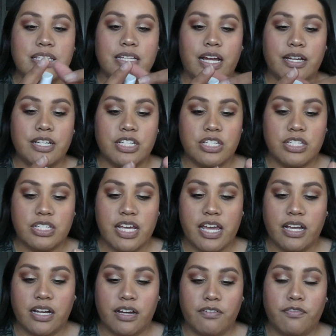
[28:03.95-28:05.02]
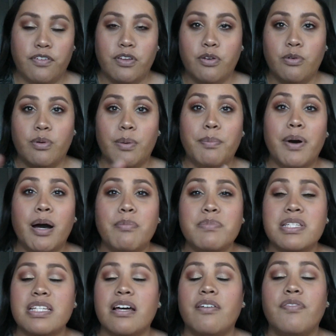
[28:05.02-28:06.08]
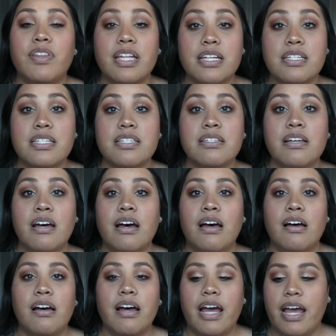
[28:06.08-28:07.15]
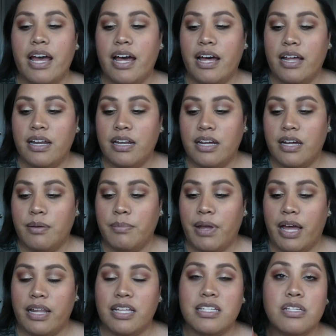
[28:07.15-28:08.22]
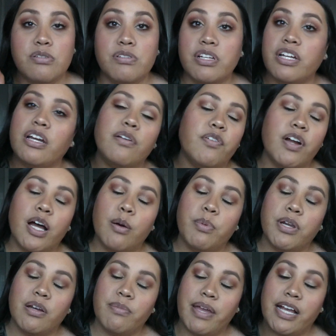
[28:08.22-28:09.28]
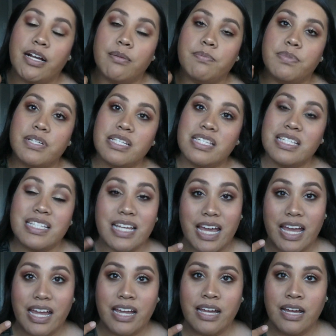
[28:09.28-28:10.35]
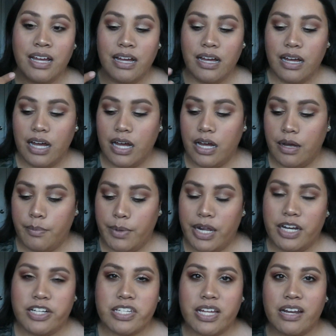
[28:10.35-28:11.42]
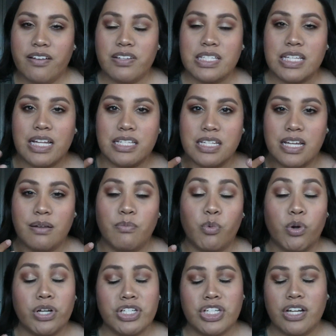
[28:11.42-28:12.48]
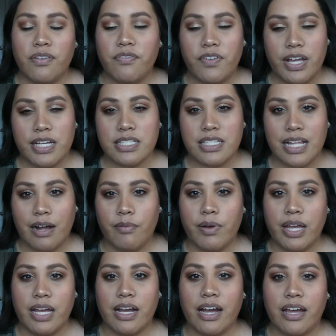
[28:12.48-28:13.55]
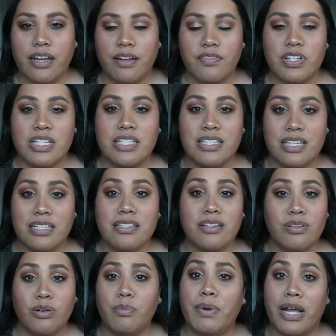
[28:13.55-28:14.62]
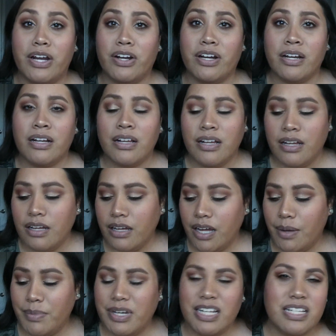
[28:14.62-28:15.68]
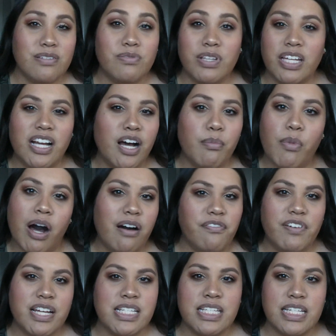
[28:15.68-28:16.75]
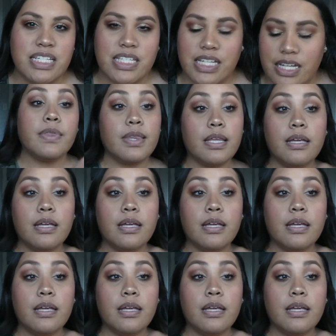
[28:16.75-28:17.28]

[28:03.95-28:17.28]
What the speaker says: I just take a few pumps of this. And yeah, this is really good for helping your makeup stay. And it just kind of sets it more into your face. That way it kind of just sits a little better. And it doesn't really come off as easy.